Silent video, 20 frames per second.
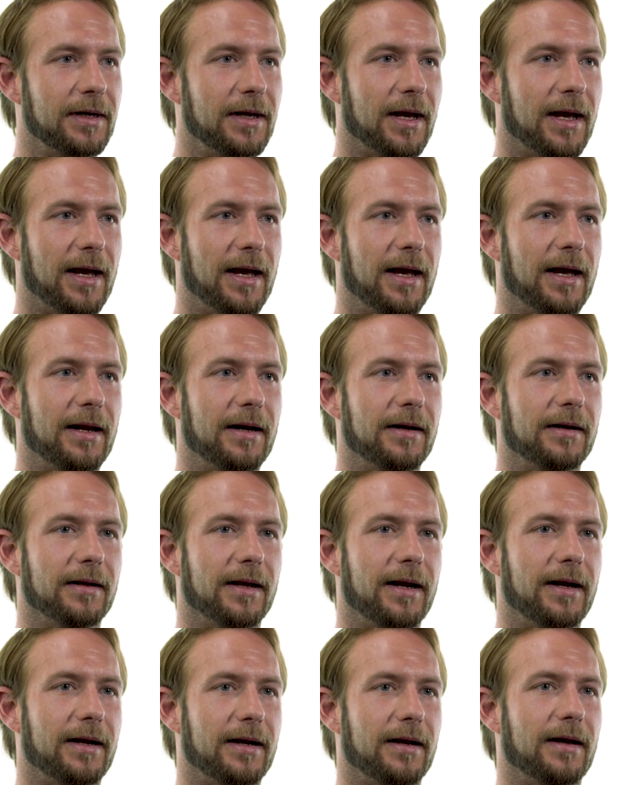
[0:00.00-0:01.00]
And,
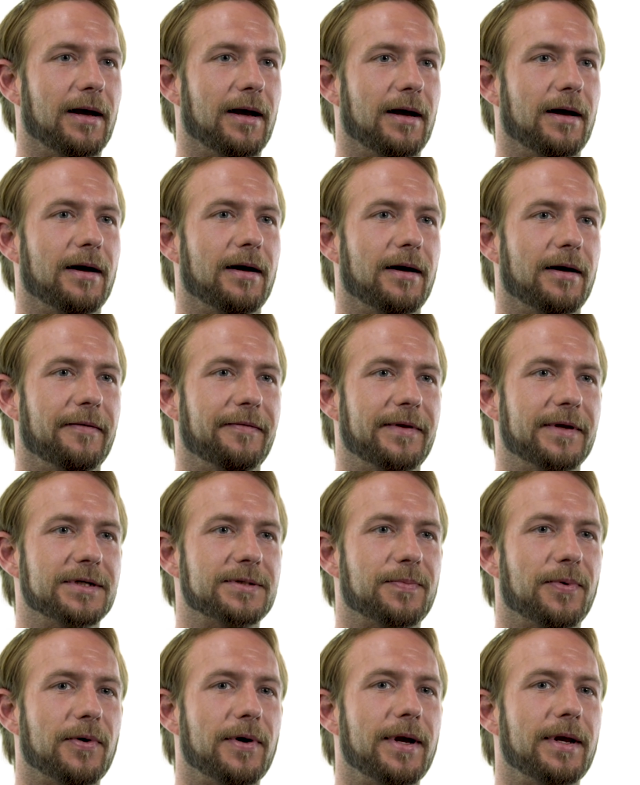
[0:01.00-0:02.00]
like, at
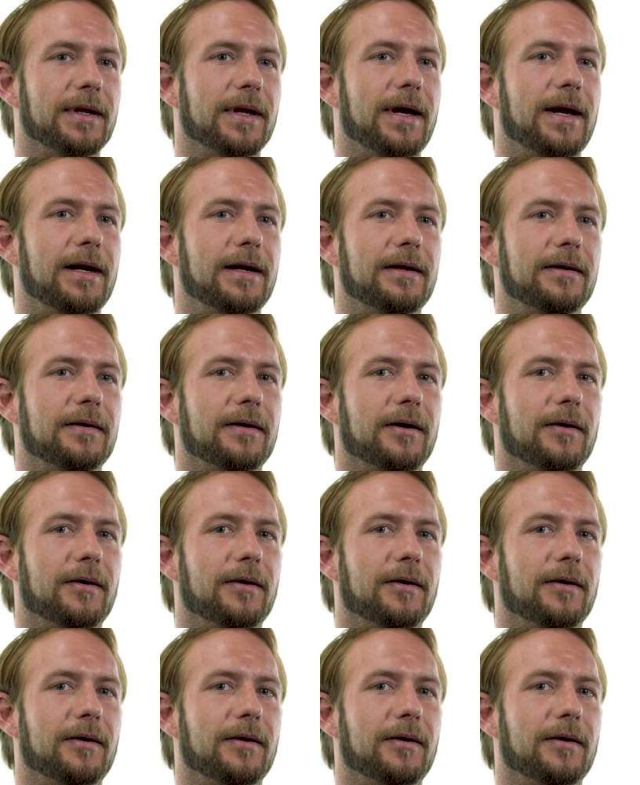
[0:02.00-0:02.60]
this point, like,